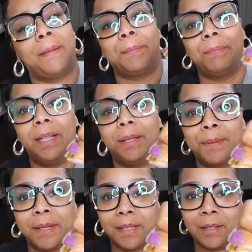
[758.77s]
little
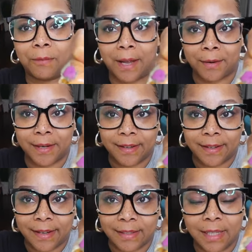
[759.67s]
put a little flower in
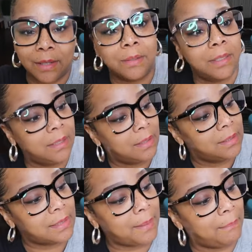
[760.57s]
here. That's cute.
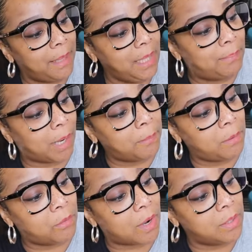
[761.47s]
Is that a mini
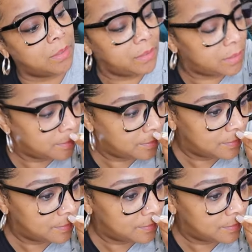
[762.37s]
purple rose?